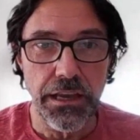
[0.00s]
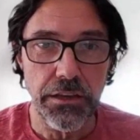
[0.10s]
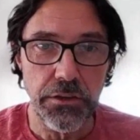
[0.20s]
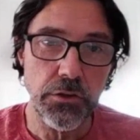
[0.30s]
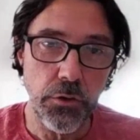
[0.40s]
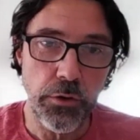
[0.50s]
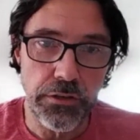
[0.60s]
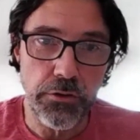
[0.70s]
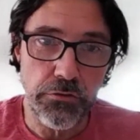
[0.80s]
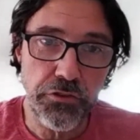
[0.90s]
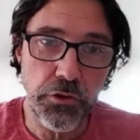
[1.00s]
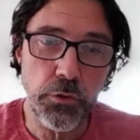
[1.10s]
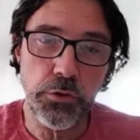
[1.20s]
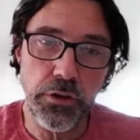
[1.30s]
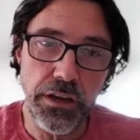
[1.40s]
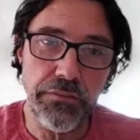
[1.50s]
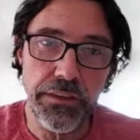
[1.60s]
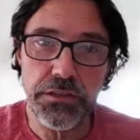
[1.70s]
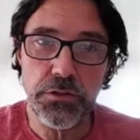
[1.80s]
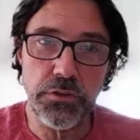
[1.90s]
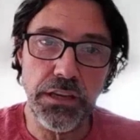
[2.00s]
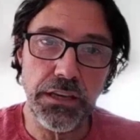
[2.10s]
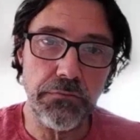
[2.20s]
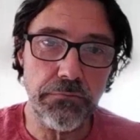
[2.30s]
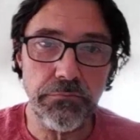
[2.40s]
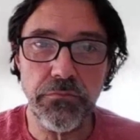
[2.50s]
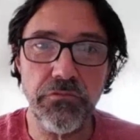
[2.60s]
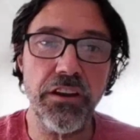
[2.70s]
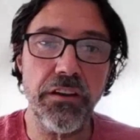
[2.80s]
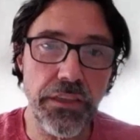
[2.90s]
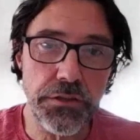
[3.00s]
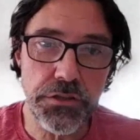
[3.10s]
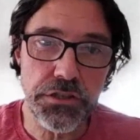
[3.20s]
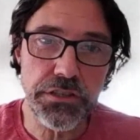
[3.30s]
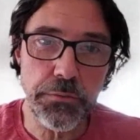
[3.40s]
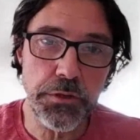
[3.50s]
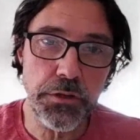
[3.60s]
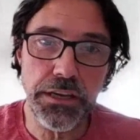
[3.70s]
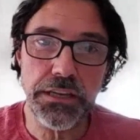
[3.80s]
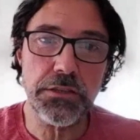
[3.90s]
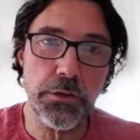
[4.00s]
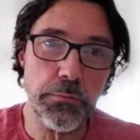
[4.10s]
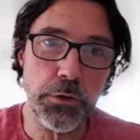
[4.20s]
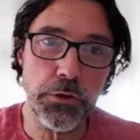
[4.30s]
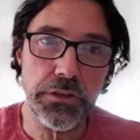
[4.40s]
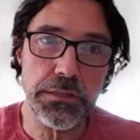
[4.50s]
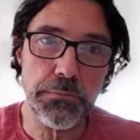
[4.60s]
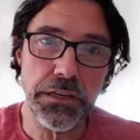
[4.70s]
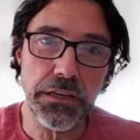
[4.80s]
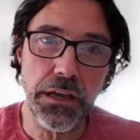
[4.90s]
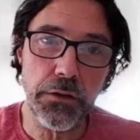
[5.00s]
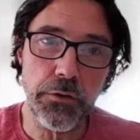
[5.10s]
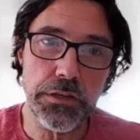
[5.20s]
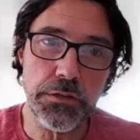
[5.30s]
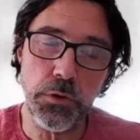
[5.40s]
And in your phone, you have this, you're taking 5,000 steps today, and you burn this many calories.